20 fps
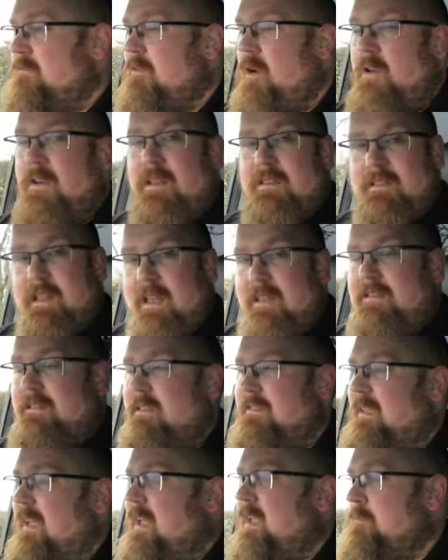on a
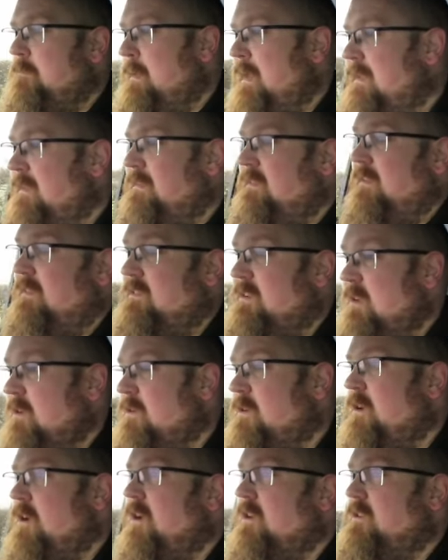day-to-day basis. You
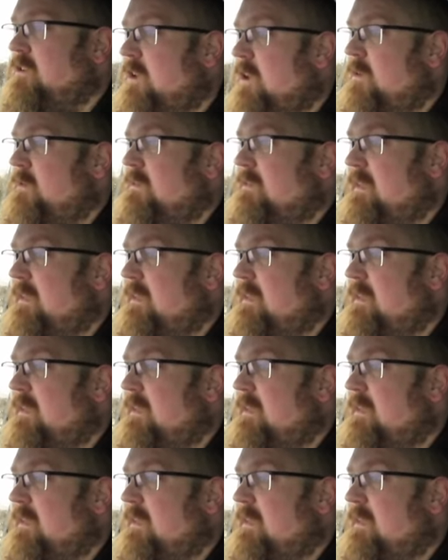could use